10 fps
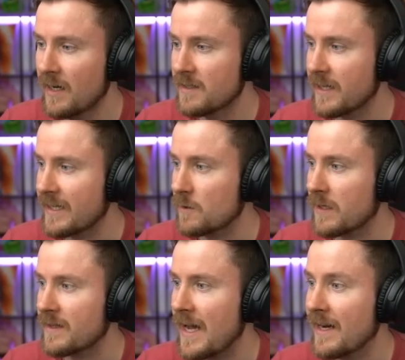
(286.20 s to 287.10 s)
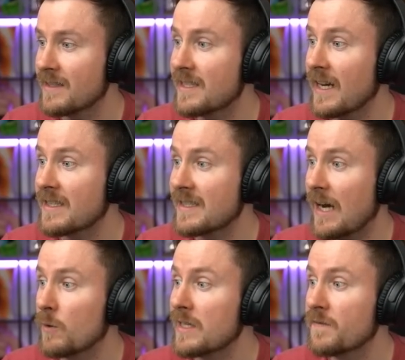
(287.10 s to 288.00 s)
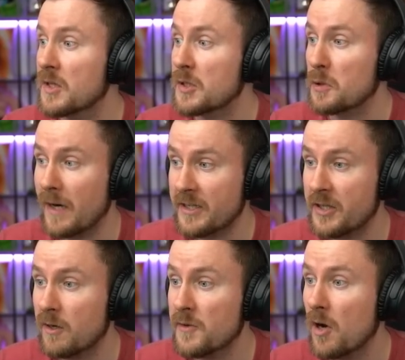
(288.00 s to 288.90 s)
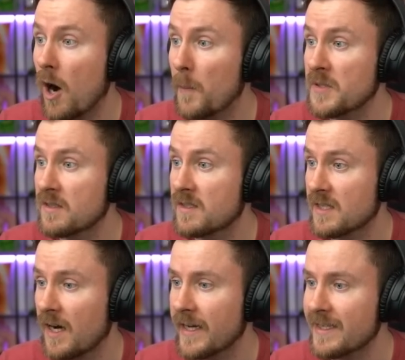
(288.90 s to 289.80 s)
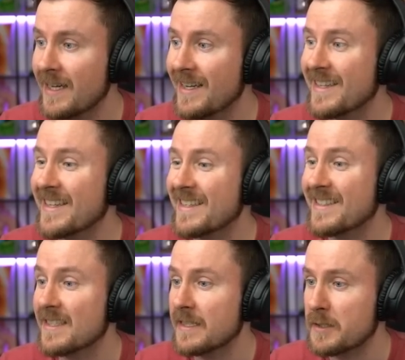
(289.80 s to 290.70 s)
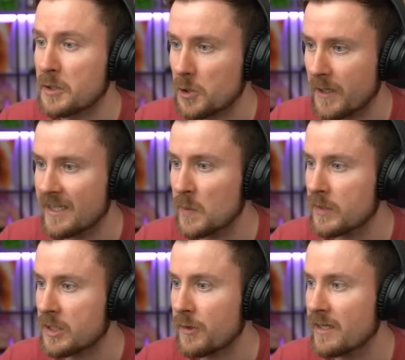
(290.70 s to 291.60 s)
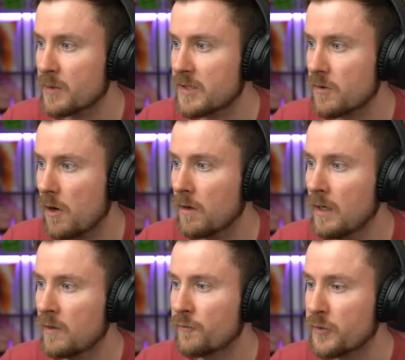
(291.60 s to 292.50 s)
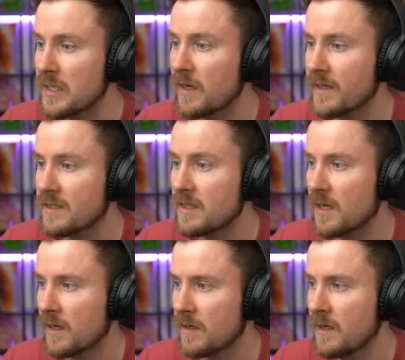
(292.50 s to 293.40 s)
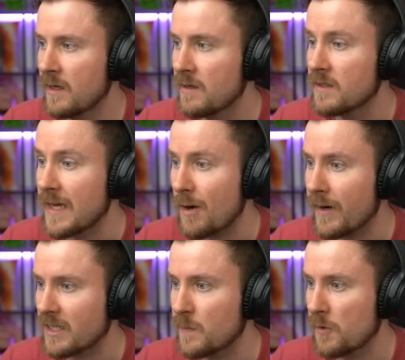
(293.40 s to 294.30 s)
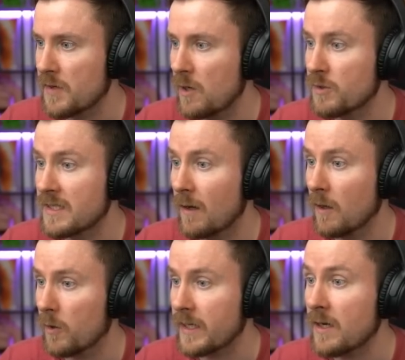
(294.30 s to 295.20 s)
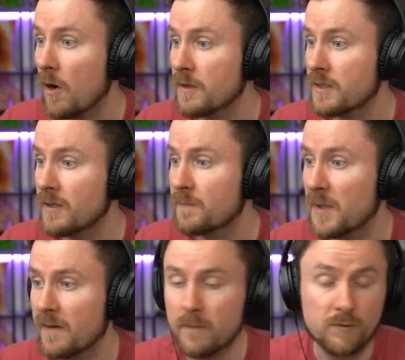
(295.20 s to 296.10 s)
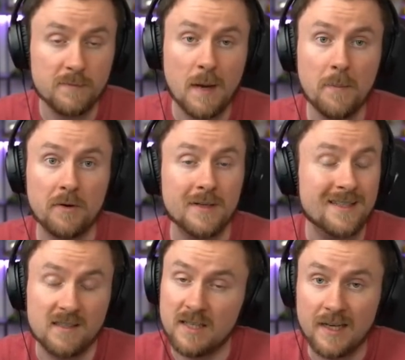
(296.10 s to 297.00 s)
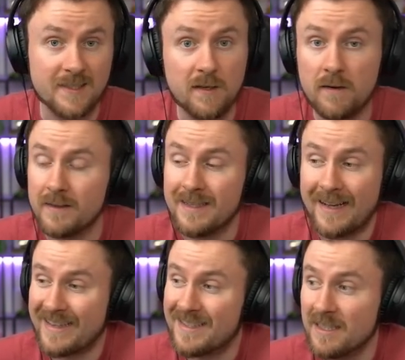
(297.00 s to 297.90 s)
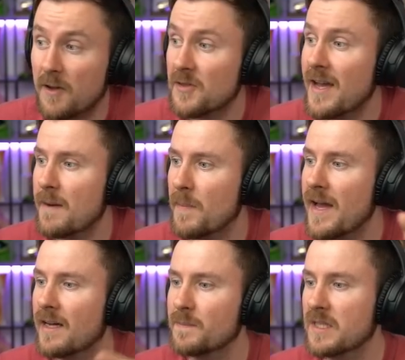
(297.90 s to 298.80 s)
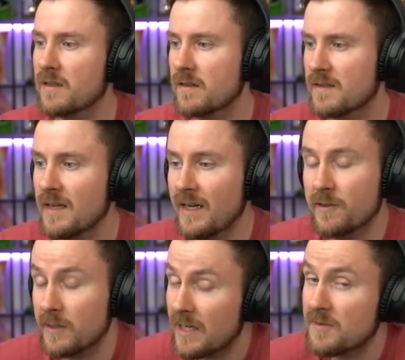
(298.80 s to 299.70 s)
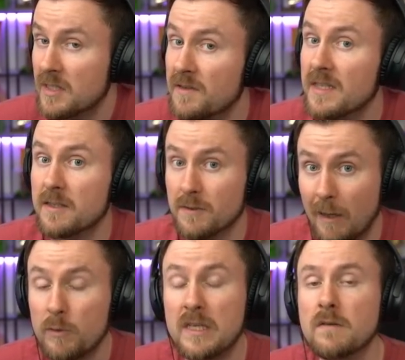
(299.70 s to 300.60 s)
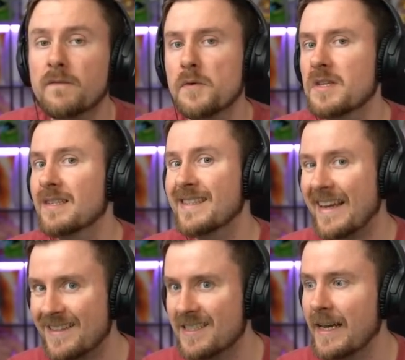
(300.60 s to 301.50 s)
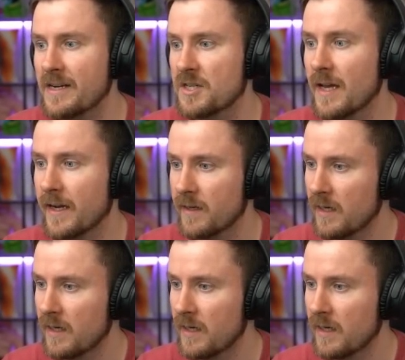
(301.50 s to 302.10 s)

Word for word: Take a look at that. It takes down even the crusher on the opposite side. It is incredible, incredible strong. Really nicely done. The air X-Bow though is now locking onto it, but remember, it does not, like, it's not that bad because you have still the ground hero for the next stage then.